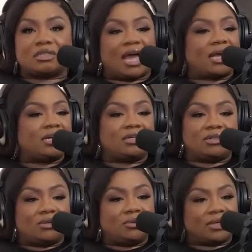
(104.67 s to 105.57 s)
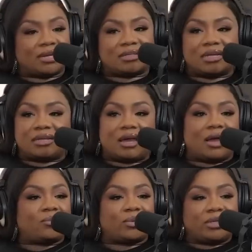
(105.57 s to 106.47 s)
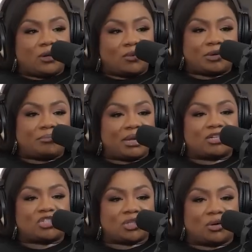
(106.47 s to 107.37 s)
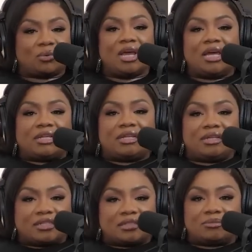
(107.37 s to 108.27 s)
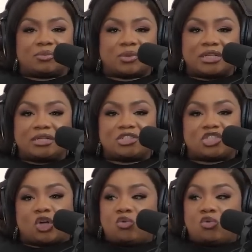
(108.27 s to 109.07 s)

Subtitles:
I couldn't do it. I was like, yeah, I really don't want to make a show that doesn't really show